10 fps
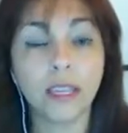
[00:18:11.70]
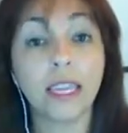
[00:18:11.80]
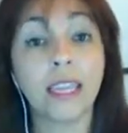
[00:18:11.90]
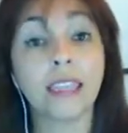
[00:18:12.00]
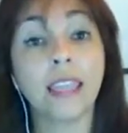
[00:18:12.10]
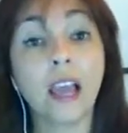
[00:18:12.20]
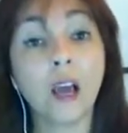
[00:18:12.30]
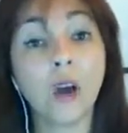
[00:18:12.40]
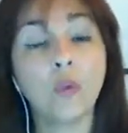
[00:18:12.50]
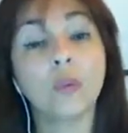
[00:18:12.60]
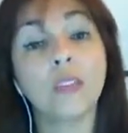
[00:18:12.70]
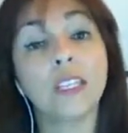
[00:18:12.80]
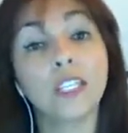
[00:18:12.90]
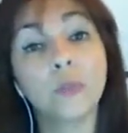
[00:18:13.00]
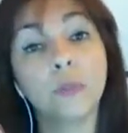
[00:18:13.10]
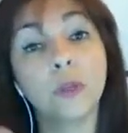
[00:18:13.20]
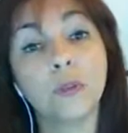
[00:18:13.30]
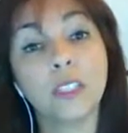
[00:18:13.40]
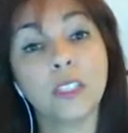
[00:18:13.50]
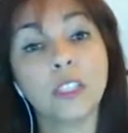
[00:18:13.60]
and now the
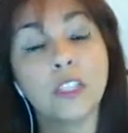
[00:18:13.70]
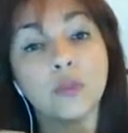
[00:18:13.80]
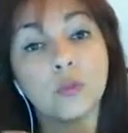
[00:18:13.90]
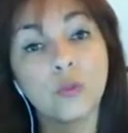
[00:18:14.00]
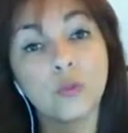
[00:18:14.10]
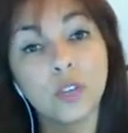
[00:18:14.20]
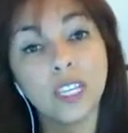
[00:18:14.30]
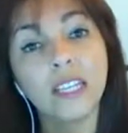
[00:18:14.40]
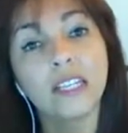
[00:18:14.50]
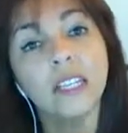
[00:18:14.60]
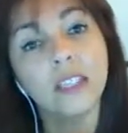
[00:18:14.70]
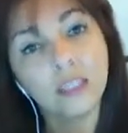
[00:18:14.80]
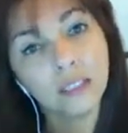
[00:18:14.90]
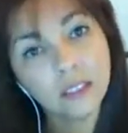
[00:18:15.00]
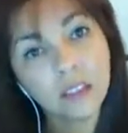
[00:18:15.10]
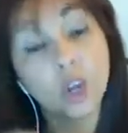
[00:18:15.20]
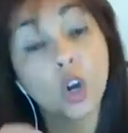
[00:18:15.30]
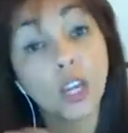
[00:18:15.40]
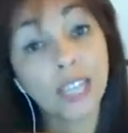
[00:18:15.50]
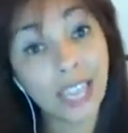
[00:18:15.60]
spirit is really
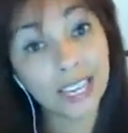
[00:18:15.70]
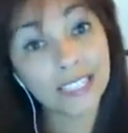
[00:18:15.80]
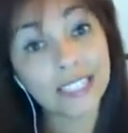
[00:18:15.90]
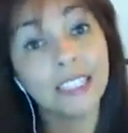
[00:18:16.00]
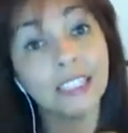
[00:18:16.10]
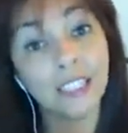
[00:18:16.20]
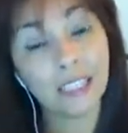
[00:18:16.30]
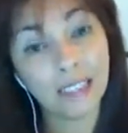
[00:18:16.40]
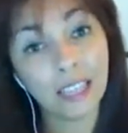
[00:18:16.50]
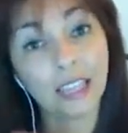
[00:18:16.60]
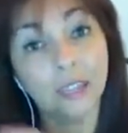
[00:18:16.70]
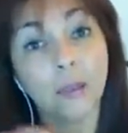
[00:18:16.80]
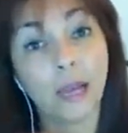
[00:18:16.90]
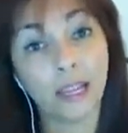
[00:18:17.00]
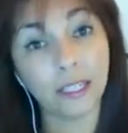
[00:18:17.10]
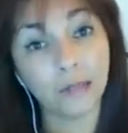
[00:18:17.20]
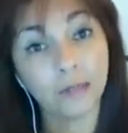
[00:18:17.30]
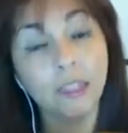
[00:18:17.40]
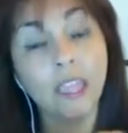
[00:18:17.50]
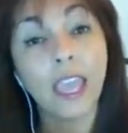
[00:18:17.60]
connecting in that body.
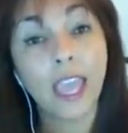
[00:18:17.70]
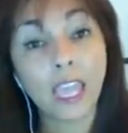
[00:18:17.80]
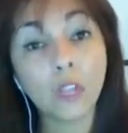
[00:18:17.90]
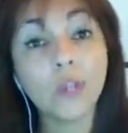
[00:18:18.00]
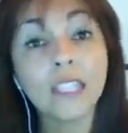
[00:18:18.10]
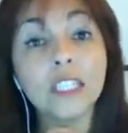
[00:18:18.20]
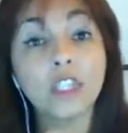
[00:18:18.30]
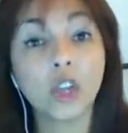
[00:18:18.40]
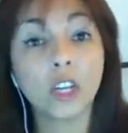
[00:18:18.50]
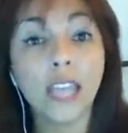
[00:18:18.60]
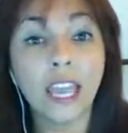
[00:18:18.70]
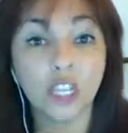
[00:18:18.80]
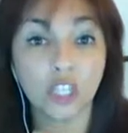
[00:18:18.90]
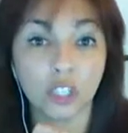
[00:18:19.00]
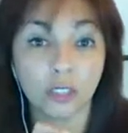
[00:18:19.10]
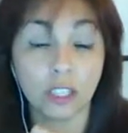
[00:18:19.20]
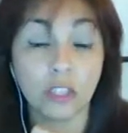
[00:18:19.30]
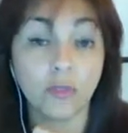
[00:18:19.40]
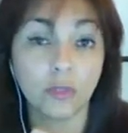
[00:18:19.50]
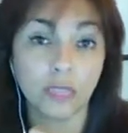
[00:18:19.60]
And when this connection
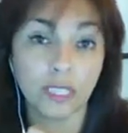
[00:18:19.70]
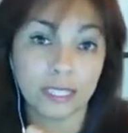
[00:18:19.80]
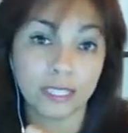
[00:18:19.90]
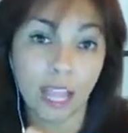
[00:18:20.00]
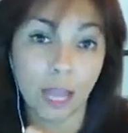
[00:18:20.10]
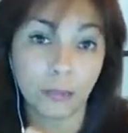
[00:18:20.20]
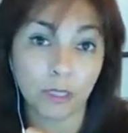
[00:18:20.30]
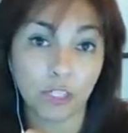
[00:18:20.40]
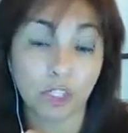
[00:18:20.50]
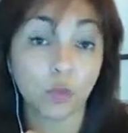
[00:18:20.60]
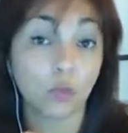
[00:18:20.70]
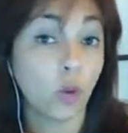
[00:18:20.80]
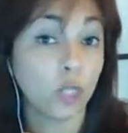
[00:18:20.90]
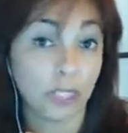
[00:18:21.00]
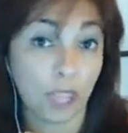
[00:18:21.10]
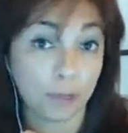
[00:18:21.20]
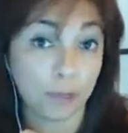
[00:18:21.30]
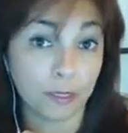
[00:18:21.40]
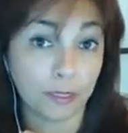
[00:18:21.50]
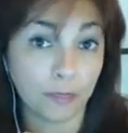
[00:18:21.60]
is fully established, what
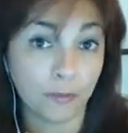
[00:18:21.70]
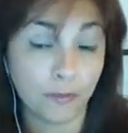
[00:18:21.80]
happens?